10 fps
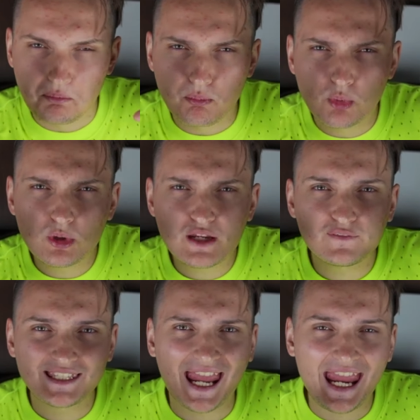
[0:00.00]

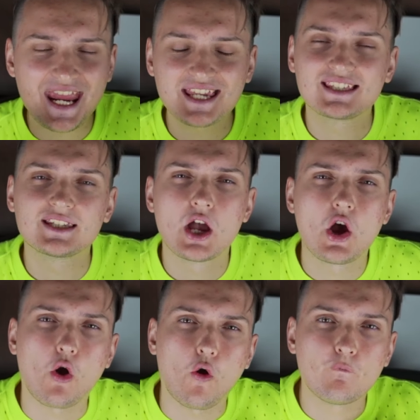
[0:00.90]
brief taste
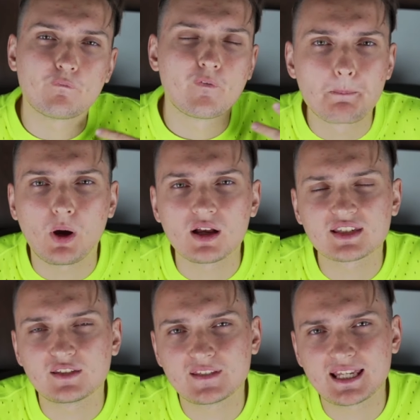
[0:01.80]
of
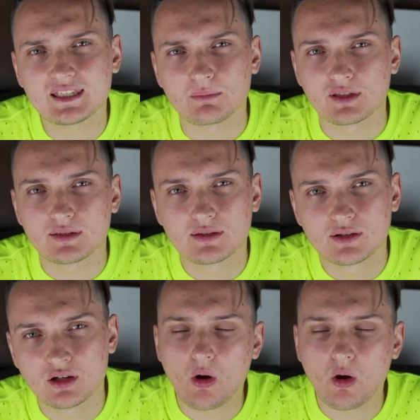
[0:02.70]
positive sentiment?